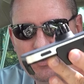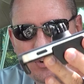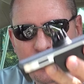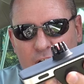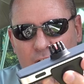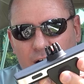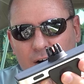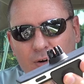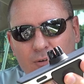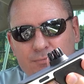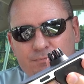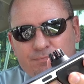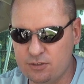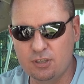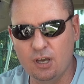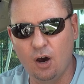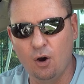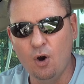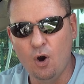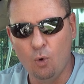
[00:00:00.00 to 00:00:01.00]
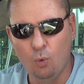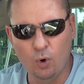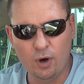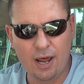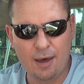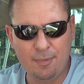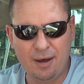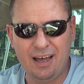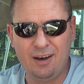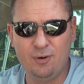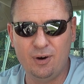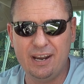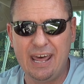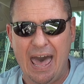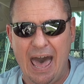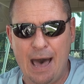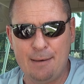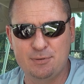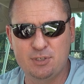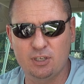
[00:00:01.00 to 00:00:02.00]
know. So would I buy one?
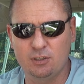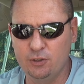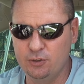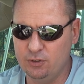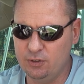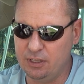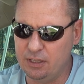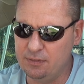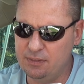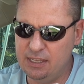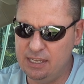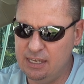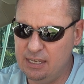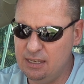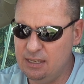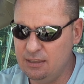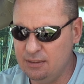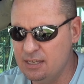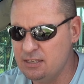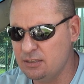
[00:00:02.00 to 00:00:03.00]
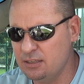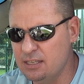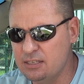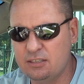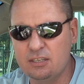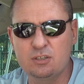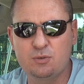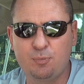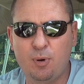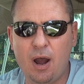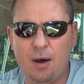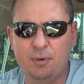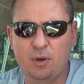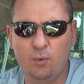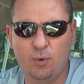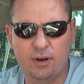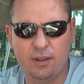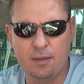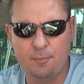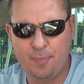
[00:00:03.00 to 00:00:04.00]
Absolutely. This is probably
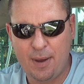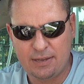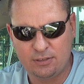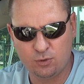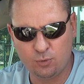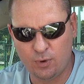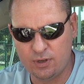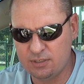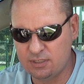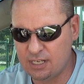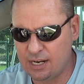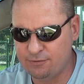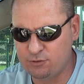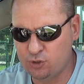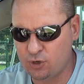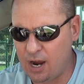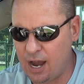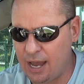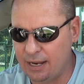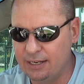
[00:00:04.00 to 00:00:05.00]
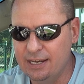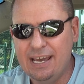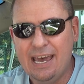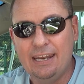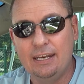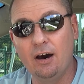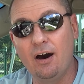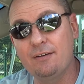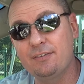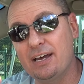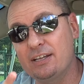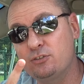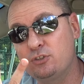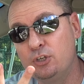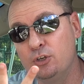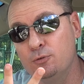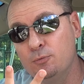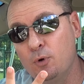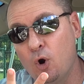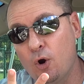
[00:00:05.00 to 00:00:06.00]
one of the best ones that I've tried. Now I've got
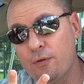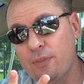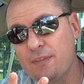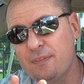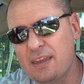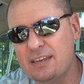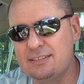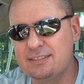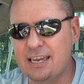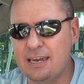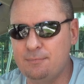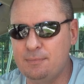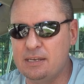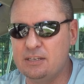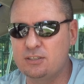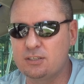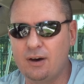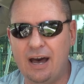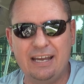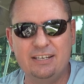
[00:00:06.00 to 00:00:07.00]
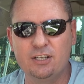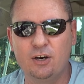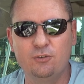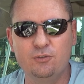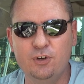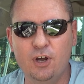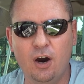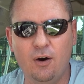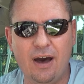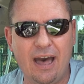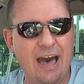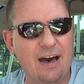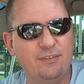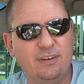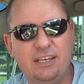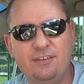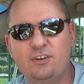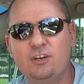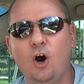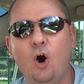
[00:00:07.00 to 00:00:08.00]
2 more that they sent me, so I don't know. I haven't
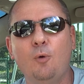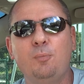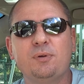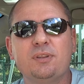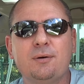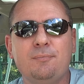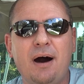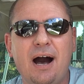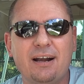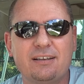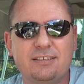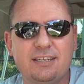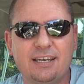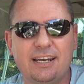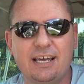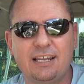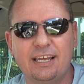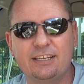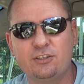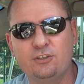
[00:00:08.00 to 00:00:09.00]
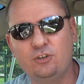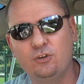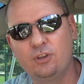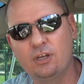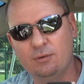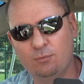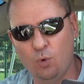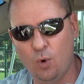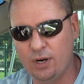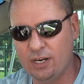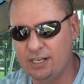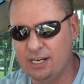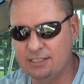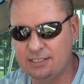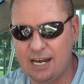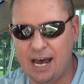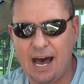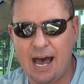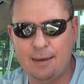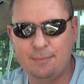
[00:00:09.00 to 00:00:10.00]
even opened the box yet. I like to do them one at a
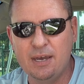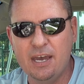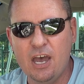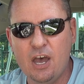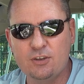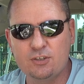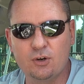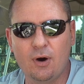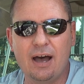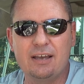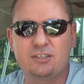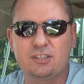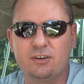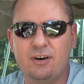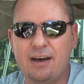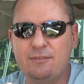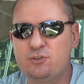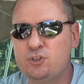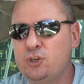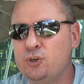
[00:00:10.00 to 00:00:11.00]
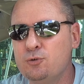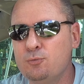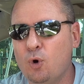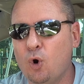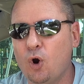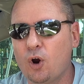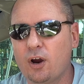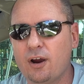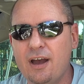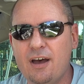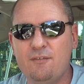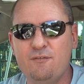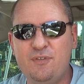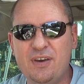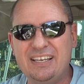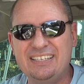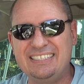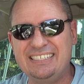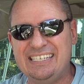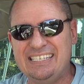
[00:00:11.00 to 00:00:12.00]
time. So I still have 2 more
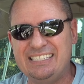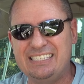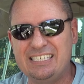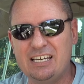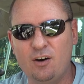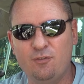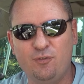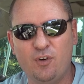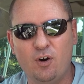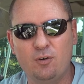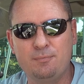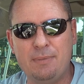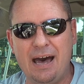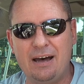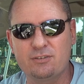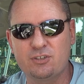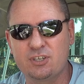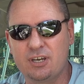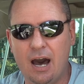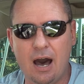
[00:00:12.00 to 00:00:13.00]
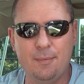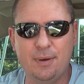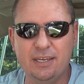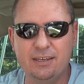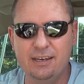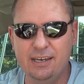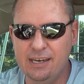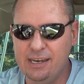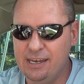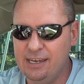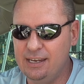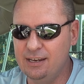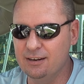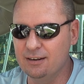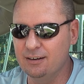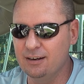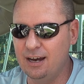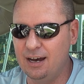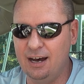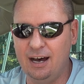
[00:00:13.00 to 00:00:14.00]
Vicseed cell phone mounts coming
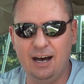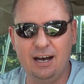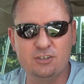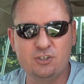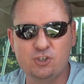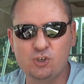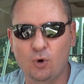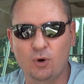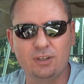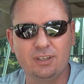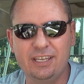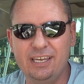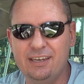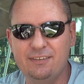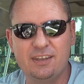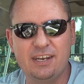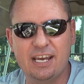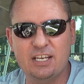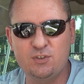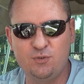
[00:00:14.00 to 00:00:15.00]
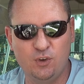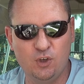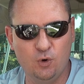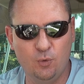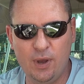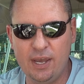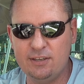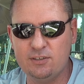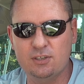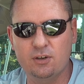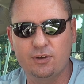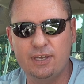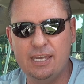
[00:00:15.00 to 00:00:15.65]
here shortly in the next few weeks, so